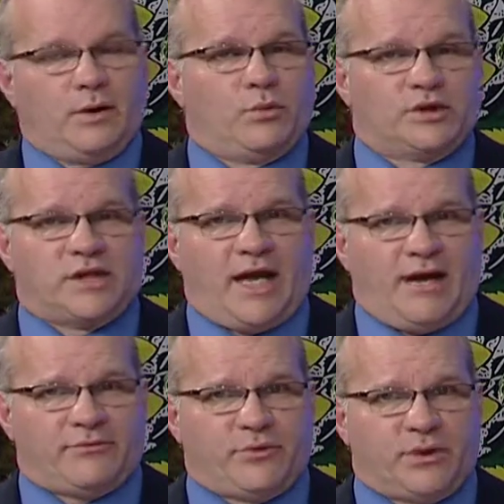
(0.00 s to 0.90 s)
which you
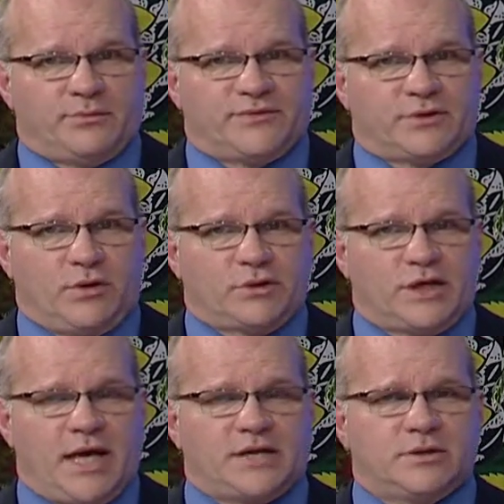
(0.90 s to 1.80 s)
have freedom of
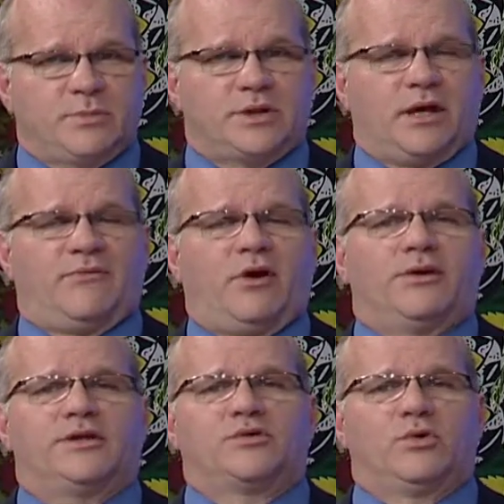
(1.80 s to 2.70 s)
association, but you have
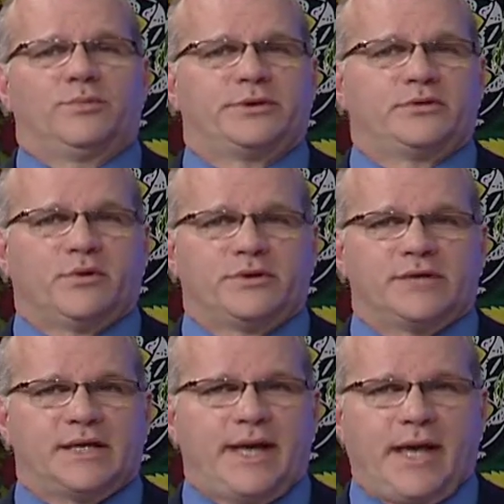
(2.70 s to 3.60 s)
all these groups
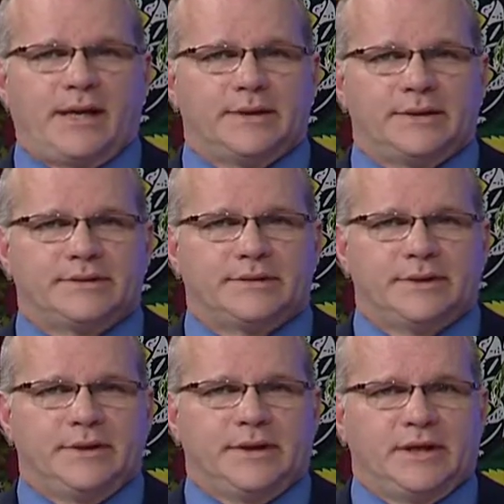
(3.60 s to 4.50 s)
endorsing candidates
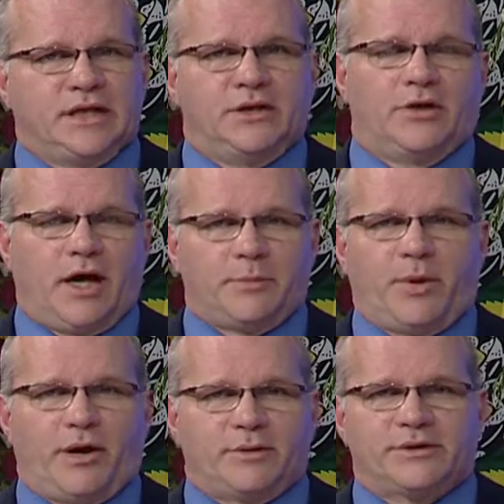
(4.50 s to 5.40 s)
in
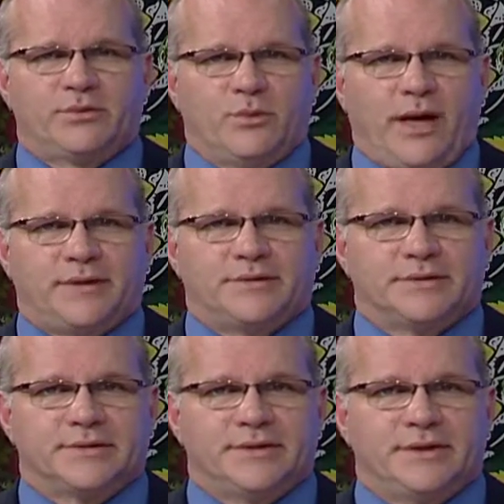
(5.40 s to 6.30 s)
nonpartisan
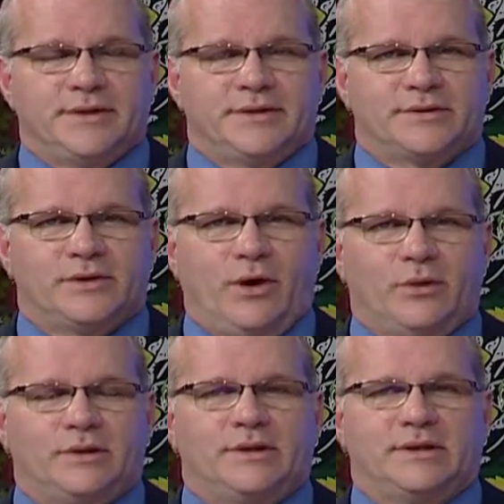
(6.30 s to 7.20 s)
races.
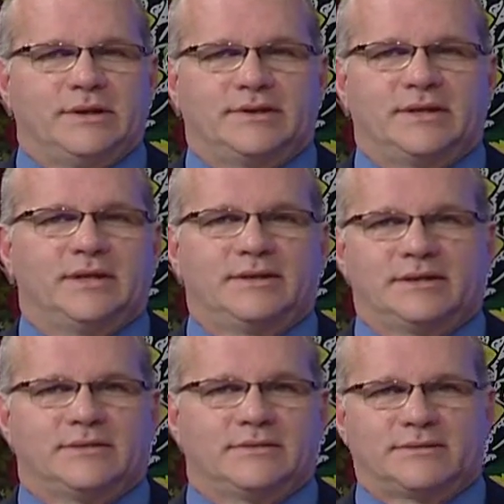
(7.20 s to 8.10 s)
So let's get
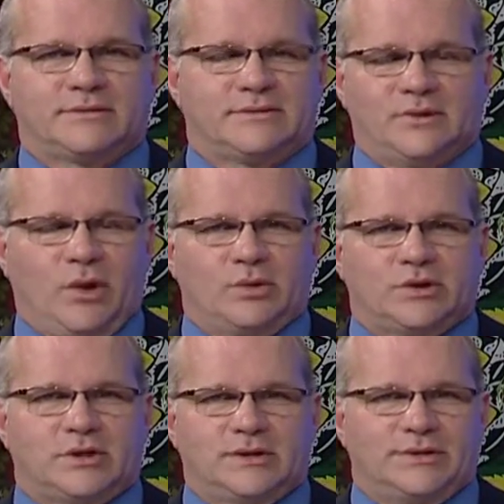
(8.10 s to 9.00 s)
this
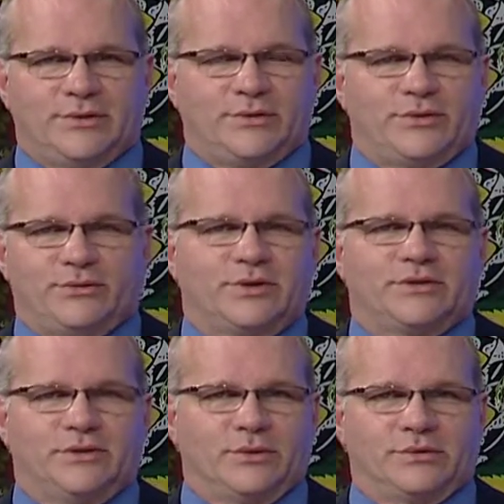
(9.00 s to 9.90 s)
notion, there
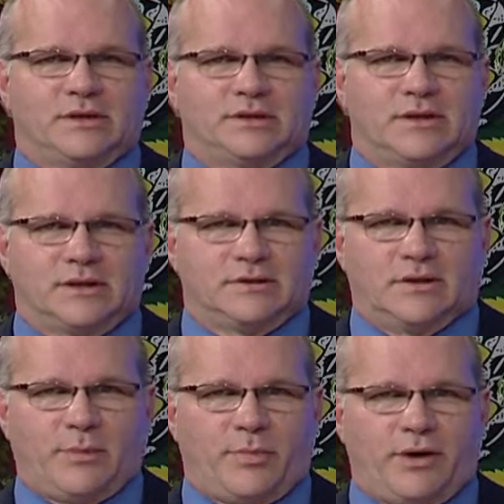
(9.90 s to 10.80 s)
is no such thing as
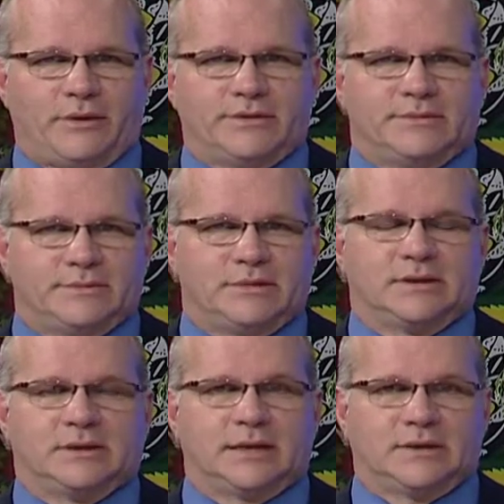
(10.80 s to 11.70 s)
nonpartisan. It
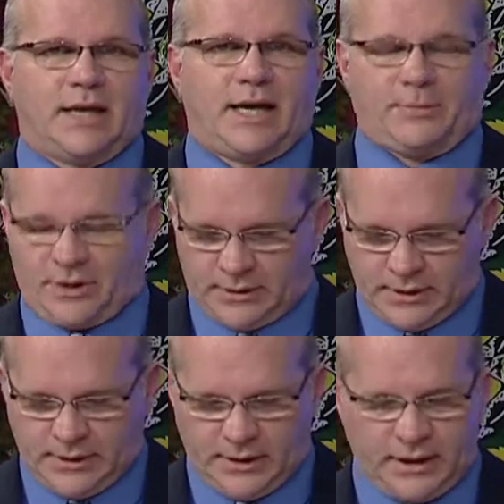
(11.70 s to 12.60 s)
just doesn't happen.
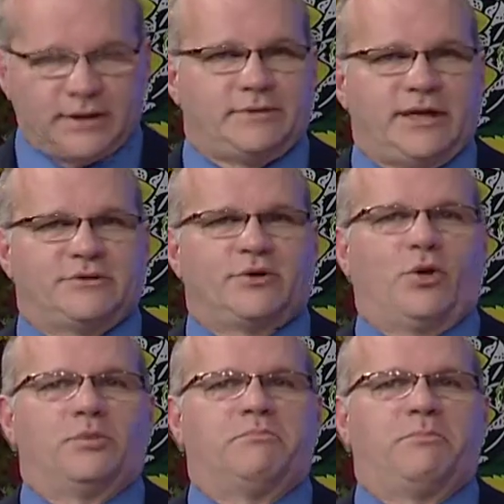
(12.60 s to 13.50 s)
And
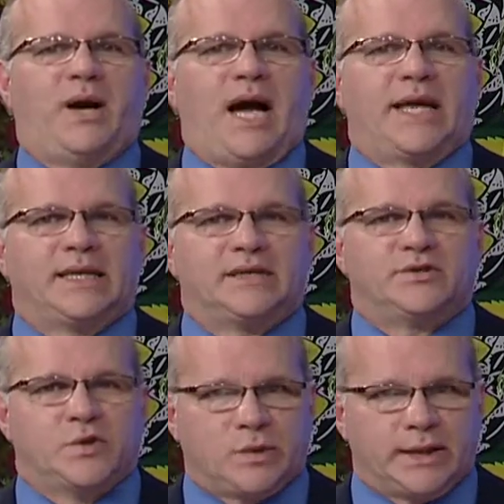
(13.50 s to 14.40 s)
don't buy
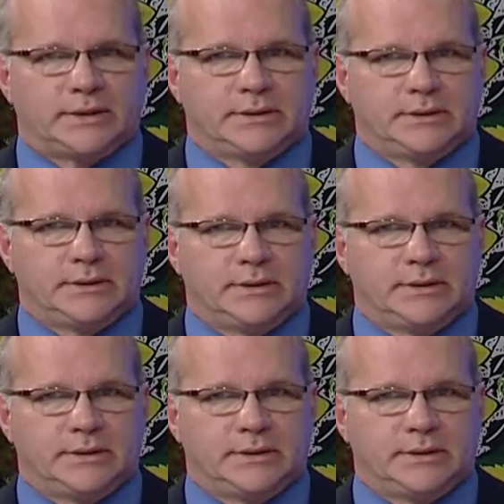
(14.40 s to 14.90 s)
into it.